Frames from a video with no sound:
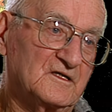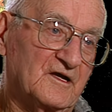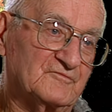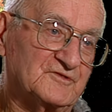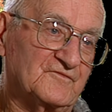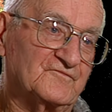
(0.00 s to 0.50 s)

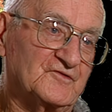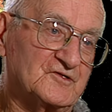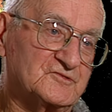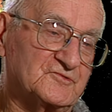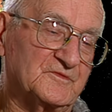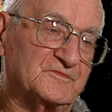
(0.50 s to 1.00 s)
That was the
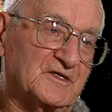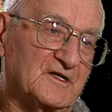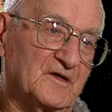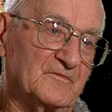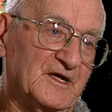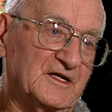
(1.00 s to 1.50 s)
first strip that
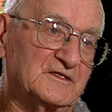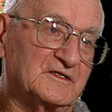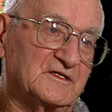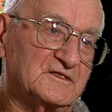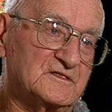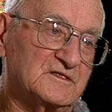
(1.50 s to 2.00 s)
I made,
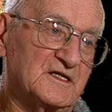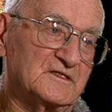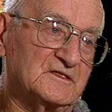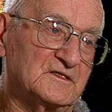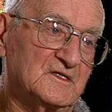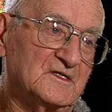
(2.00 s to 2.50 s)
and
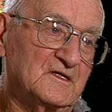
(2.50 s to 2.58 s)
then